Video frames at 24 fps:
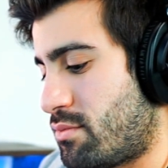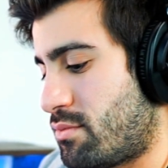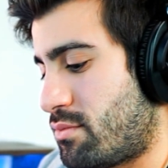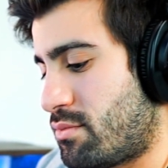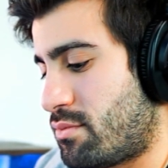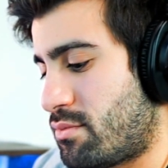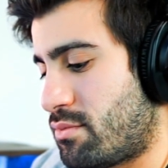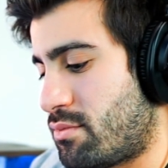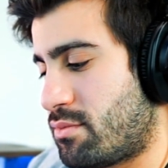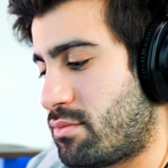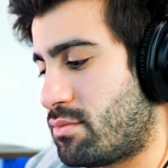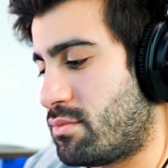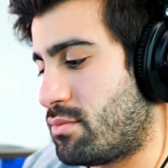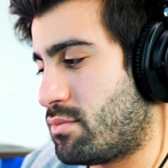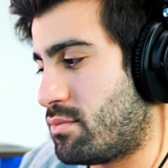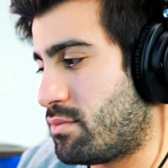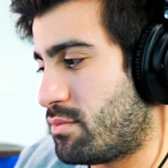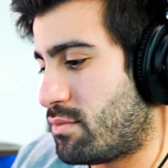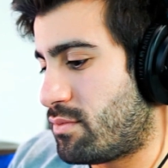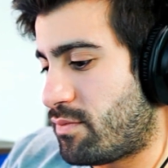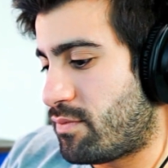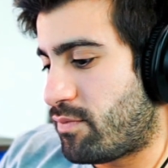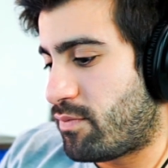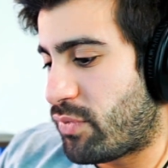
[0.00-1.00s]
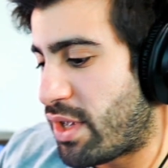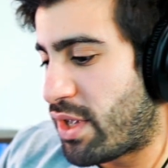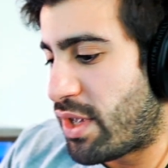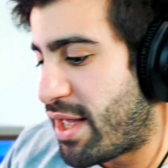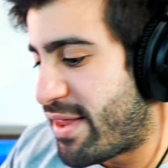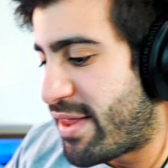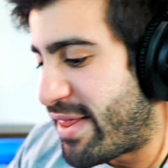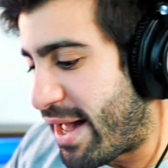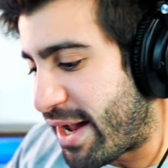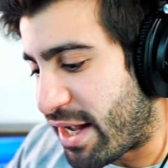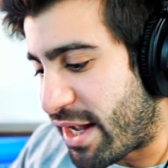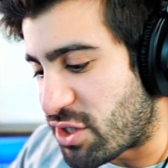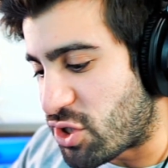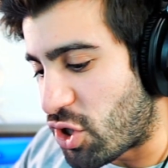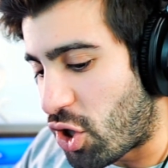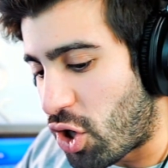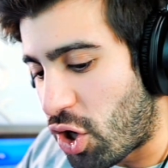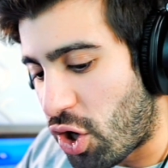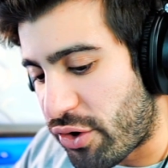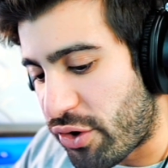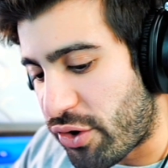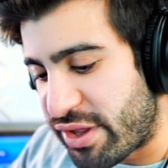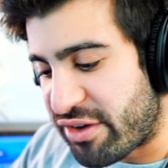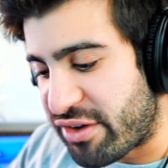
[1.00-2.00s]
That
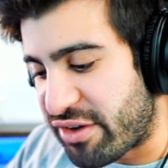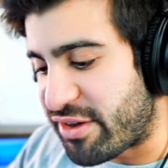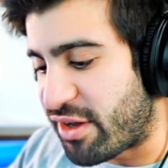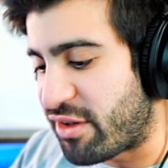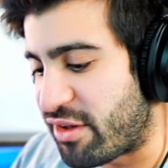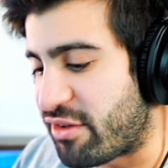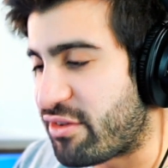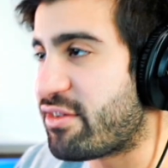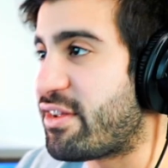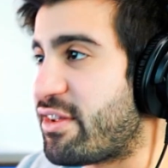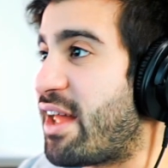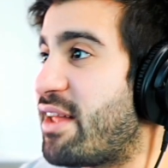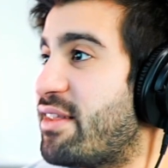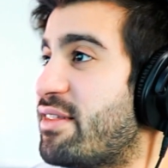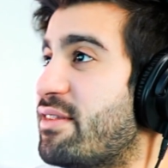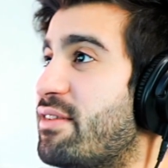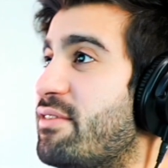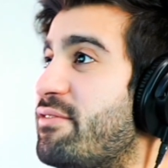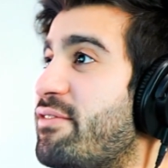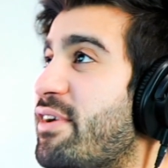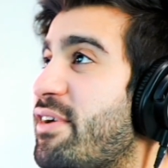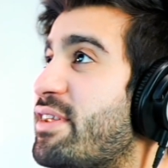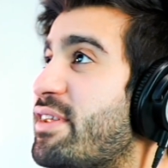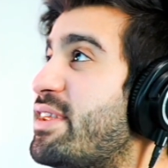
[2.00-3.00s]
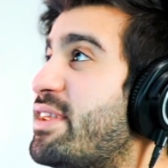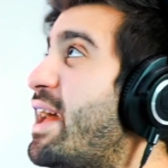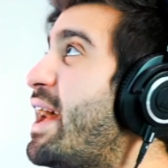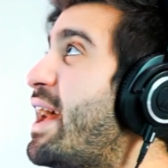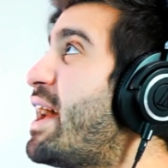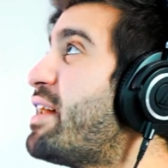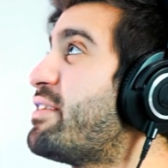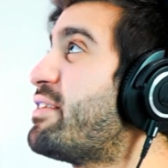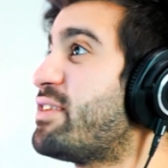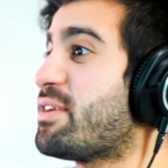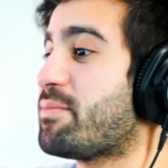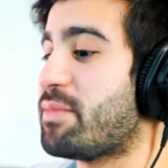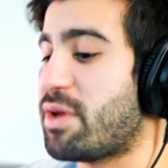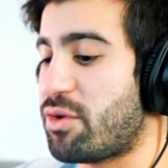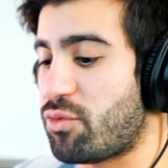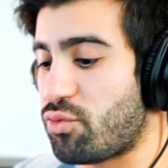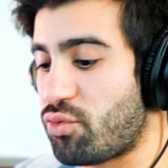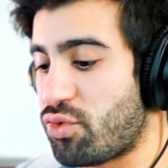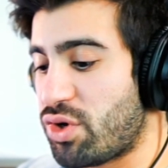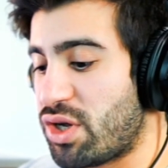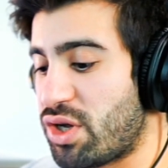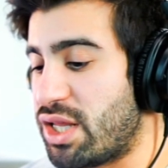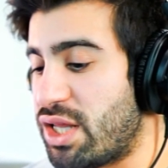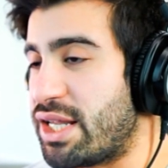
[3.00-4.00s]
guitar in there sounds fantastic, man.
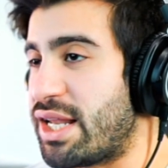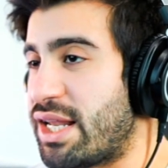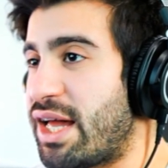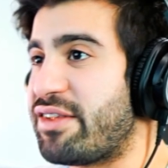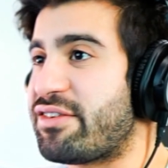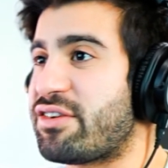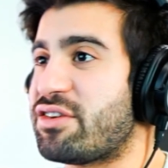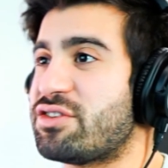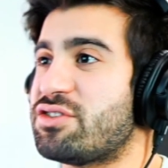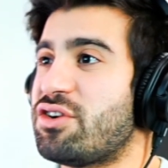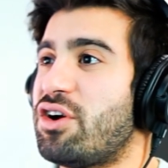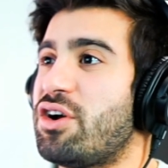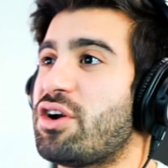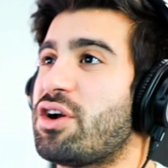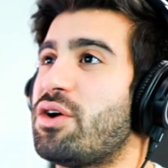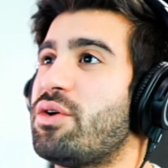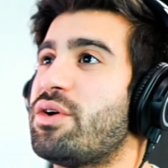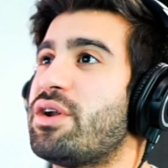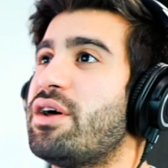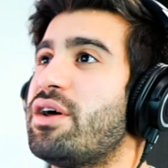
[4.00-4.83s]
Really nice guitar. Really